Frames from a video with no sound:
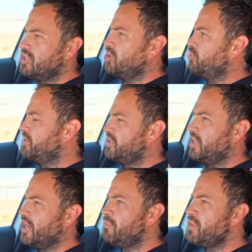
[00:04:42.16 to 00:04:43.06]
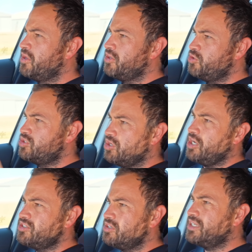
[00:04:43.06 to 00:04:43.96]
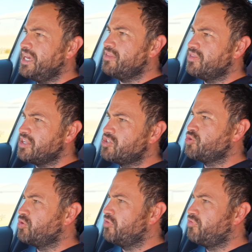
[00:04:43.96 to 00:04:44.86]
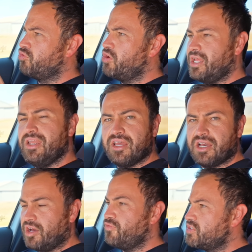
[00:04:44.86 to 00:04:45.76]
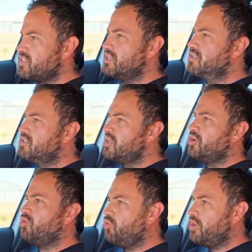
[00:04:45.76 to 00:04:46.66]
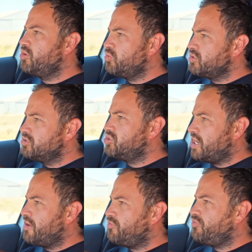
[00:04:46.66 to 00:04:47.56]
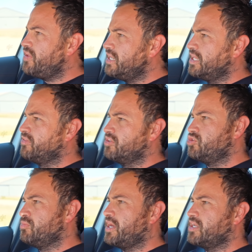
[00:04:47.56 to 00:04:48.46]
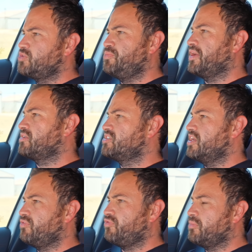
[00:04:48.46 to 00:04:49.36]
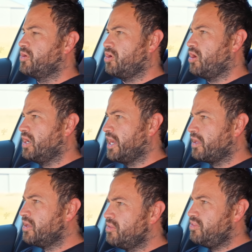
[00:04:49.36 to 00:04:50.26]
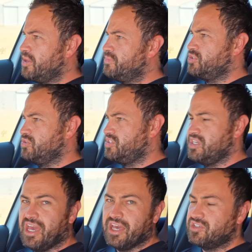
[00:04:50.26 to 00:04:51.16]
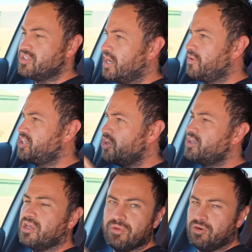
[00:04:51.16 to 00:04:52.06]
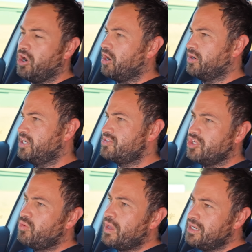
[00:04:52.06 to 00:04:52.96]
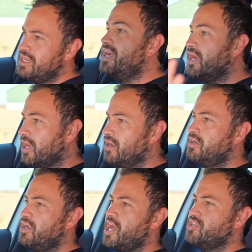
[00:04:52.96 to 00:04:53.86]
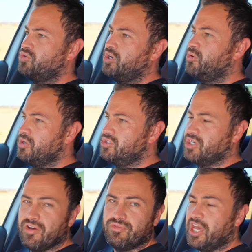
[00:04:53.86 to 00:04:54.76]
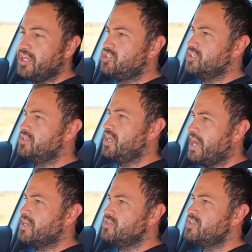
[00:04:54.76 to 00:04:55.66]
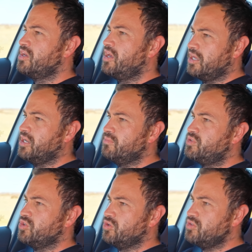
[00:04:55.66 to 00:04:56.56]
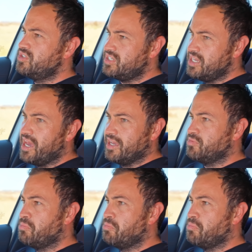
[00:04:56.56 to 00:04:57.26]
a little bit here, you start to get that sort of really coveted rear-wheel drive feeling that you might expect, say, from a car like the M2 CS. Now, don't get me wrong, it's nowhere near as rear-wheel drive natured as an M2 CS,